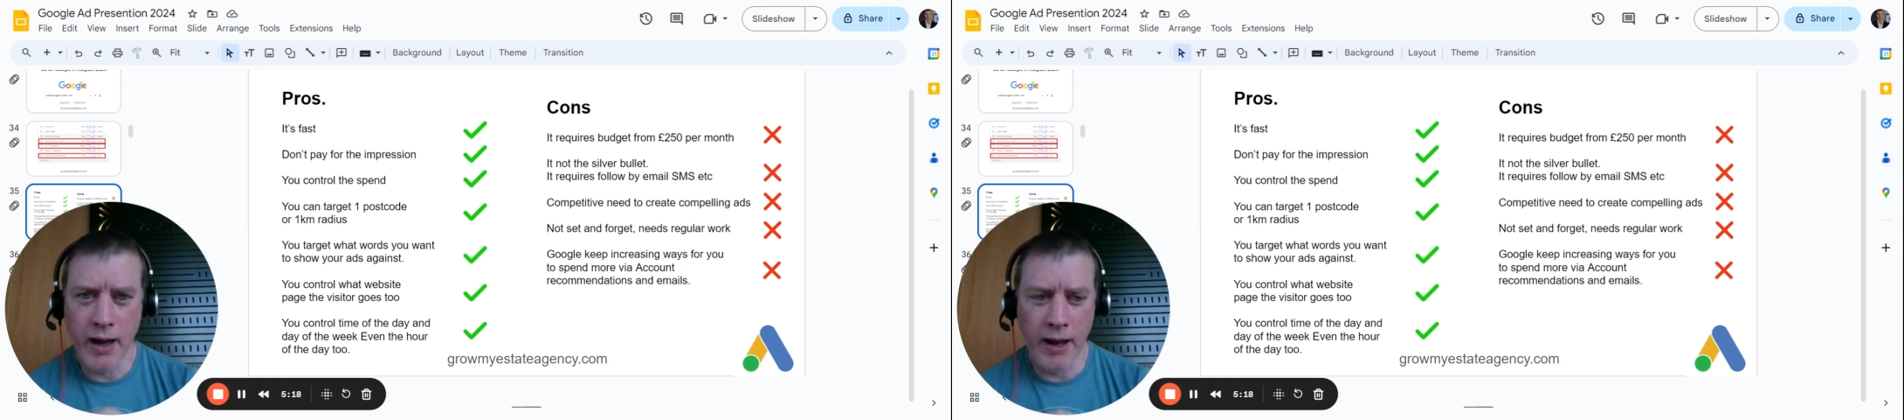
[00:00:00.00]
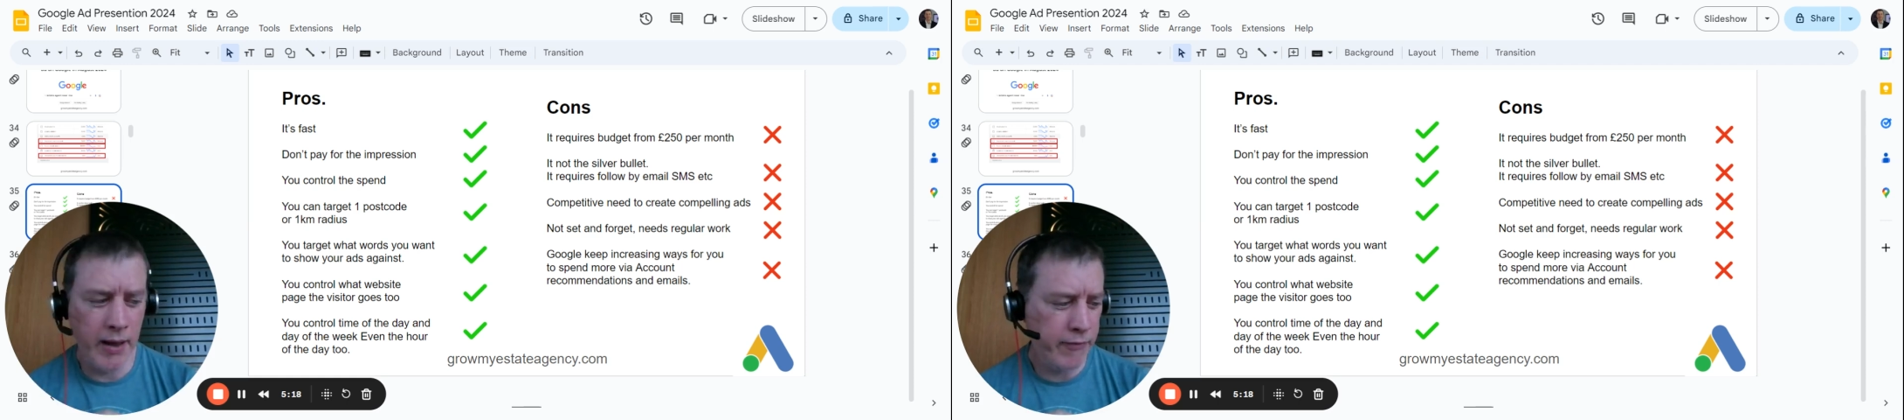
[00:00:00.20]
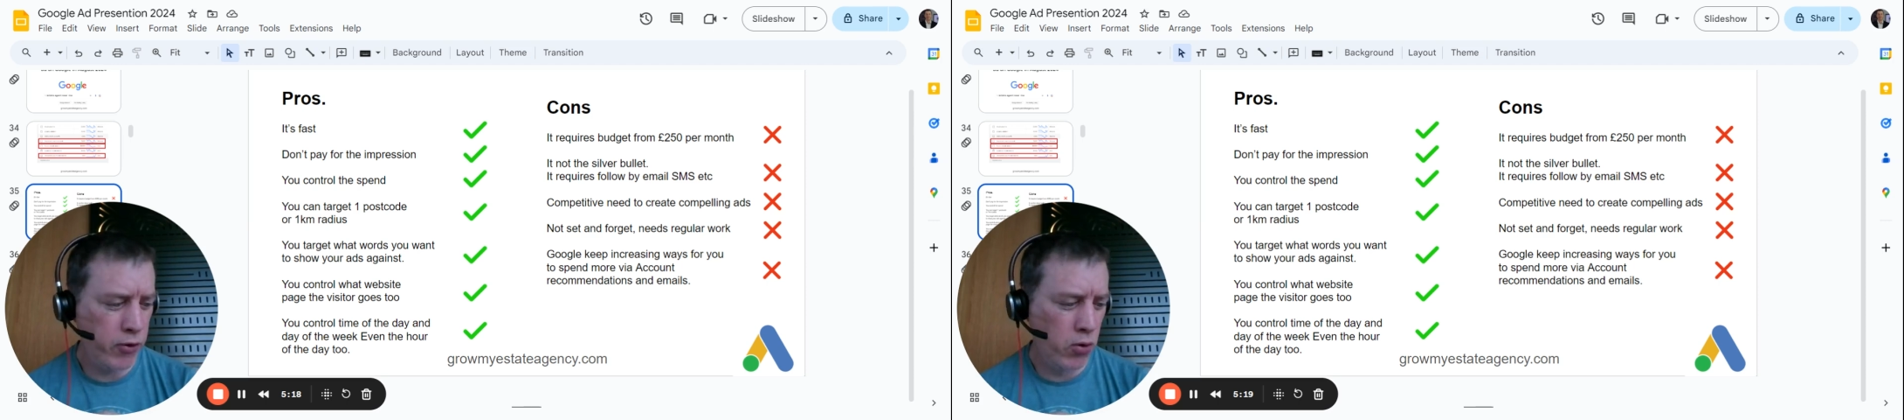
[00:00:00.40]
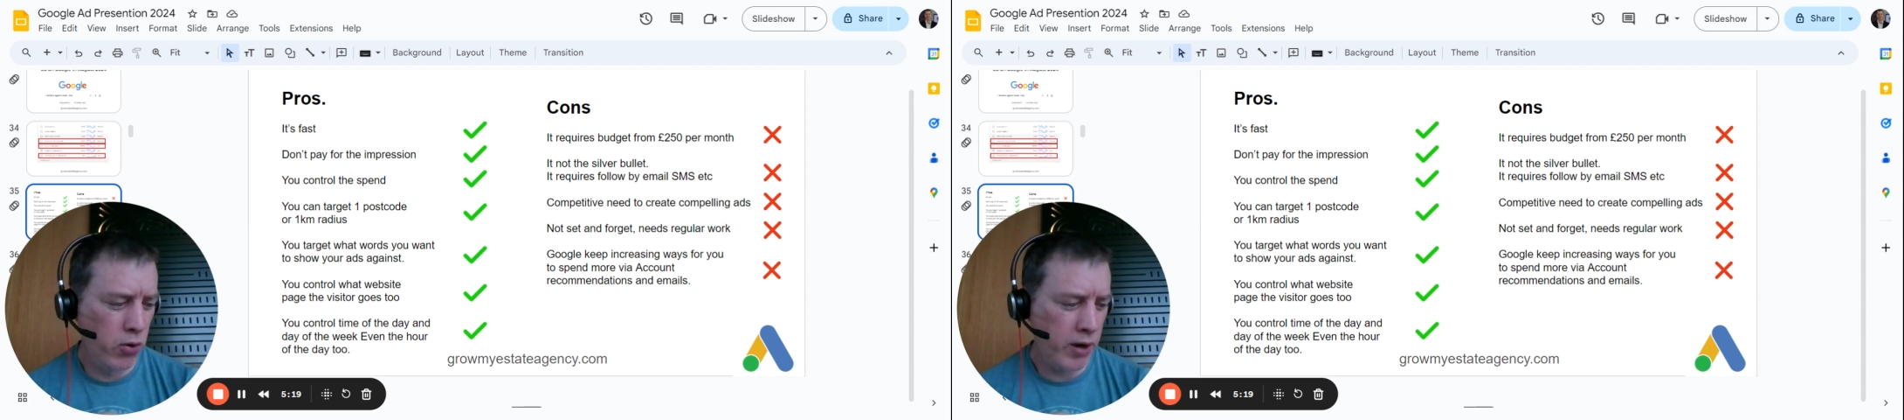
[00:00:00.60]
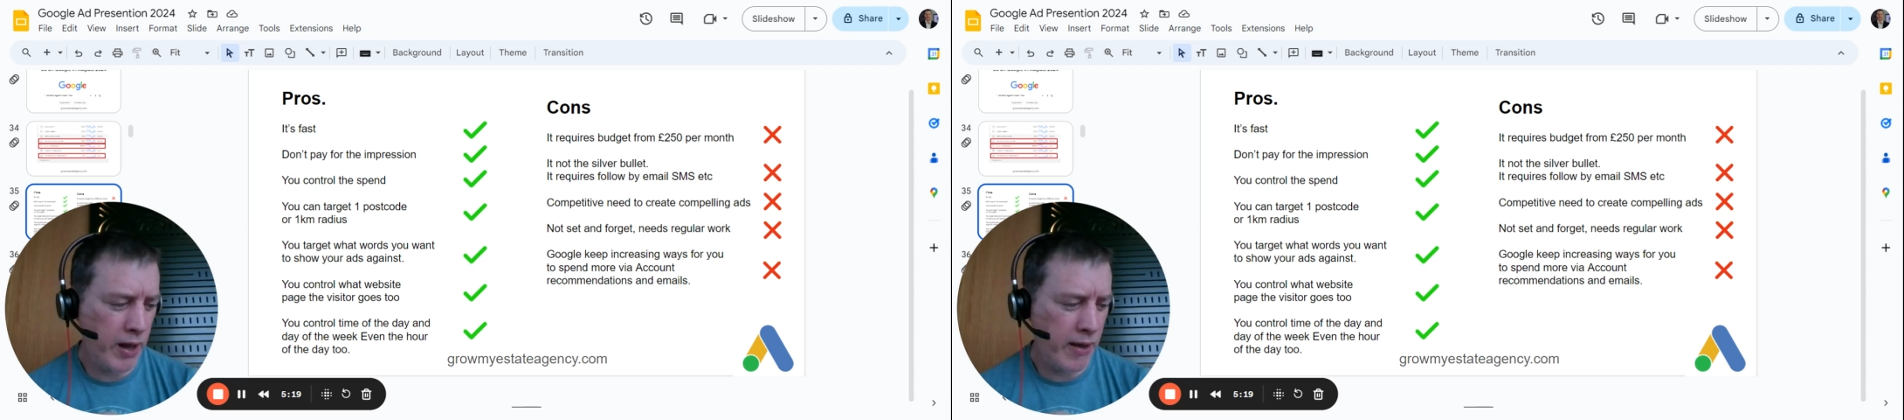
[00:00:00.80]
If
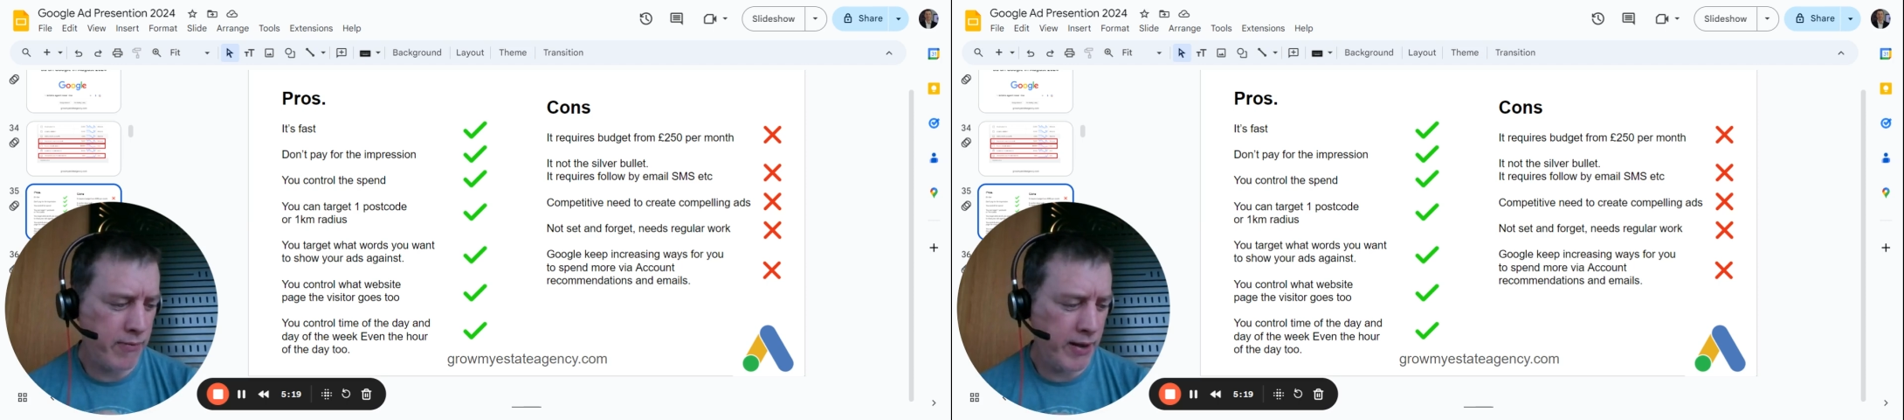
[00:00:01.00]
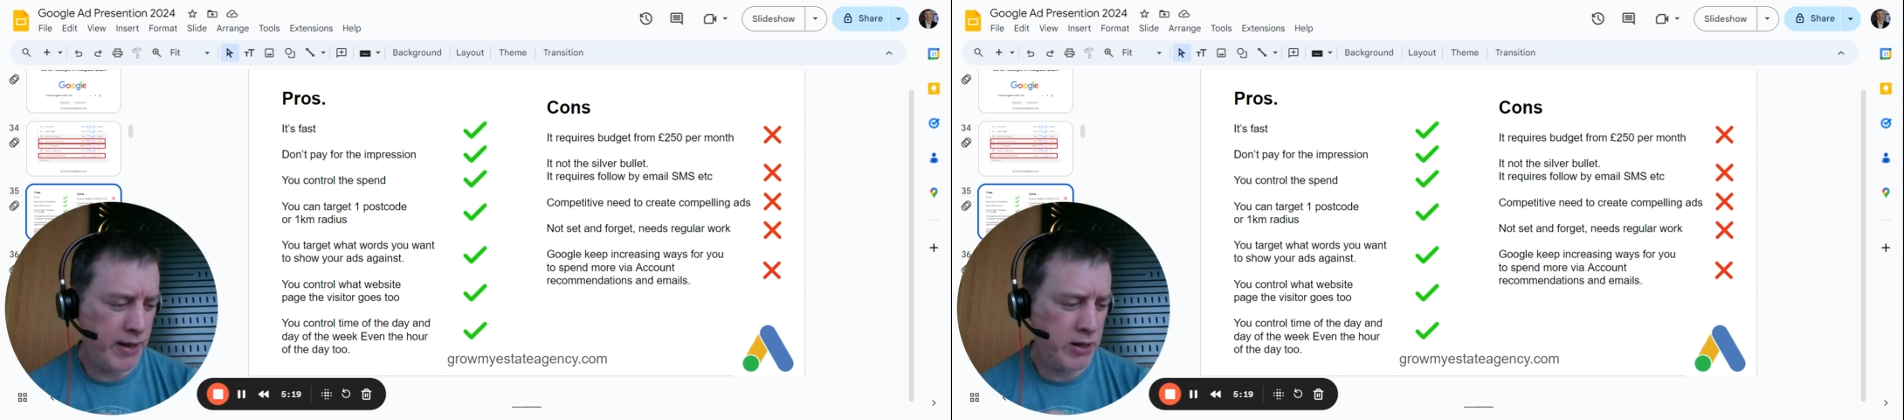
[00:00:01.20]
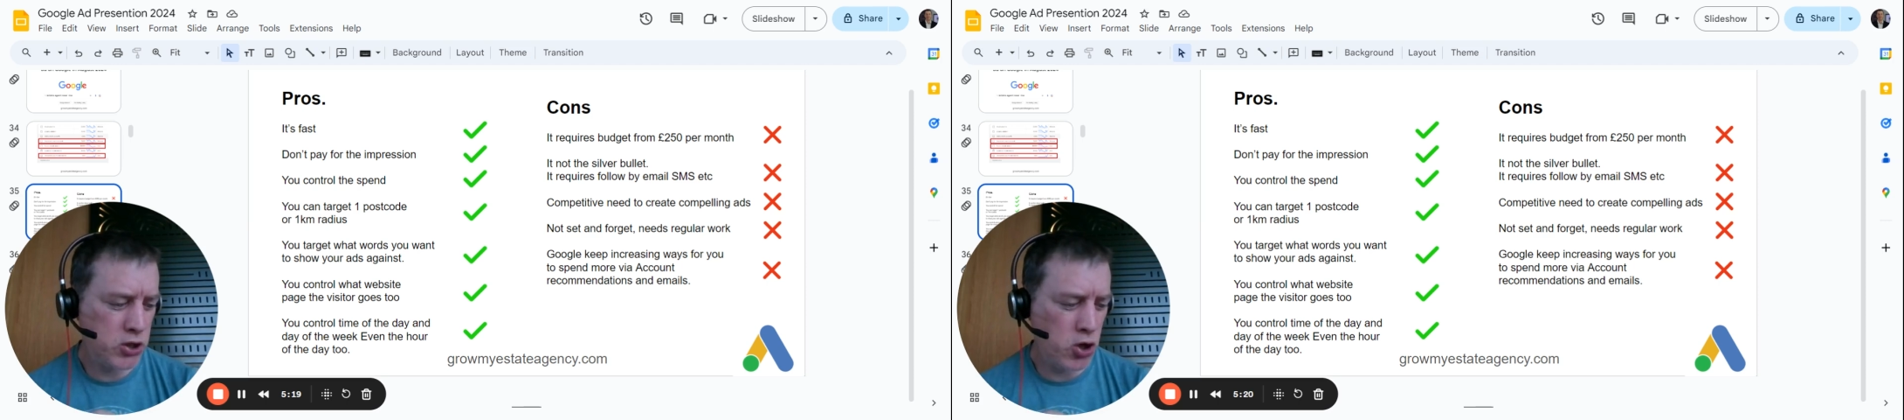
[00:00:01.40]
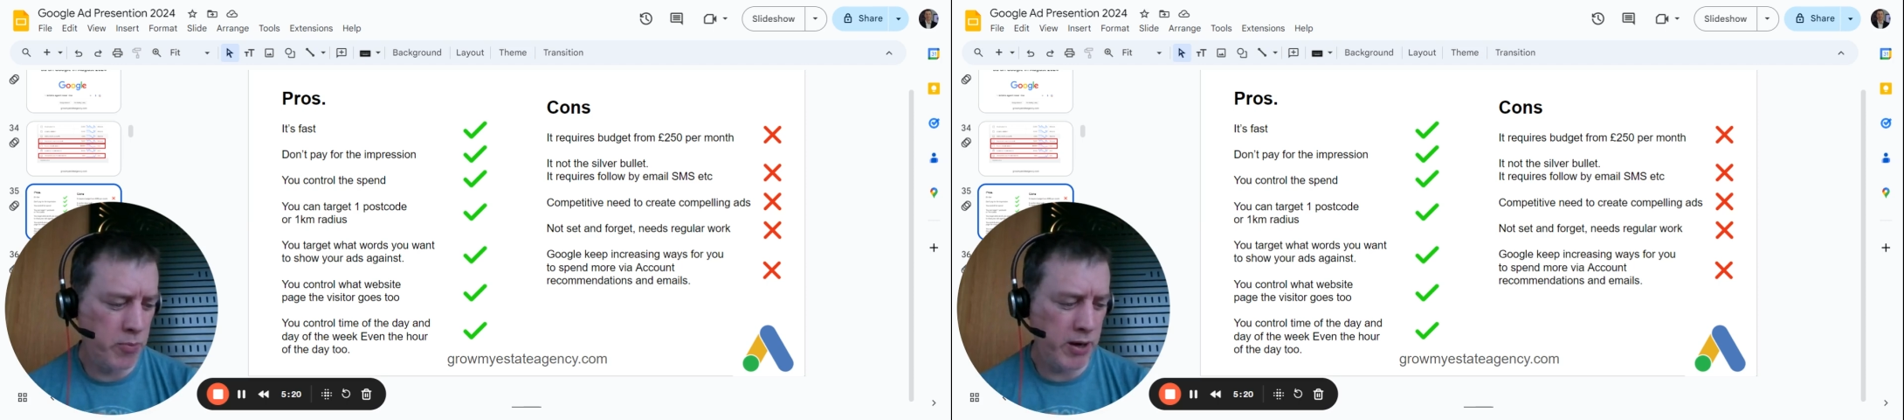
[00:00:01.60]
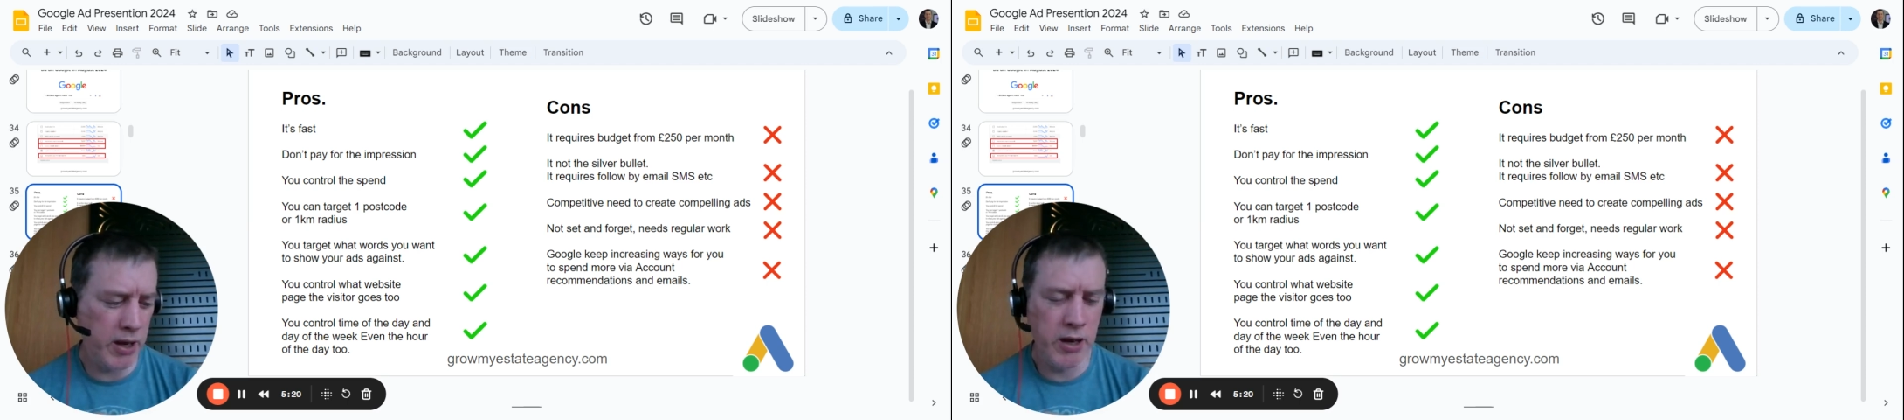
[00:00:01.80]
you're going to have leads
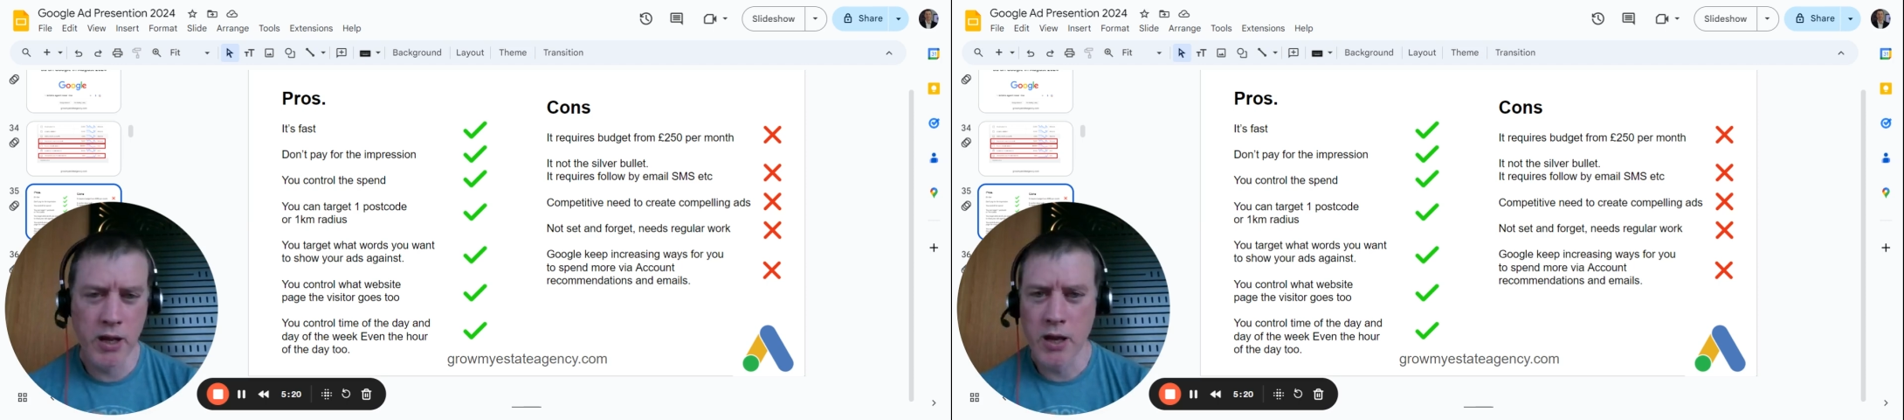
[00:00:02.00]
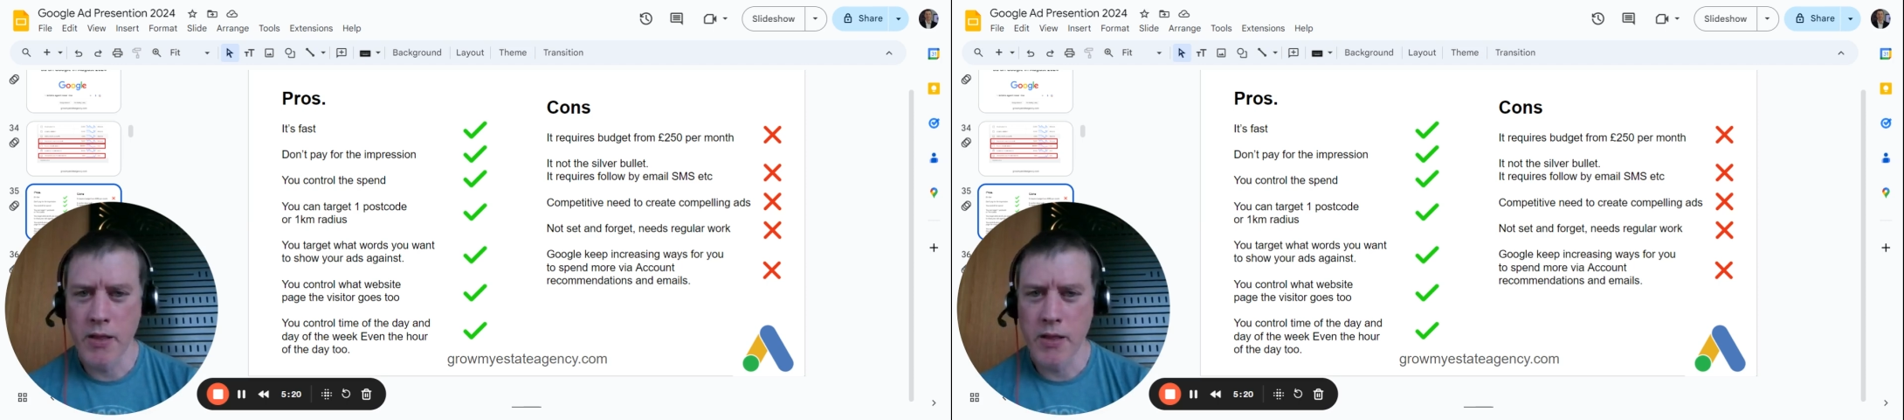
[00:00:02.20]
coming in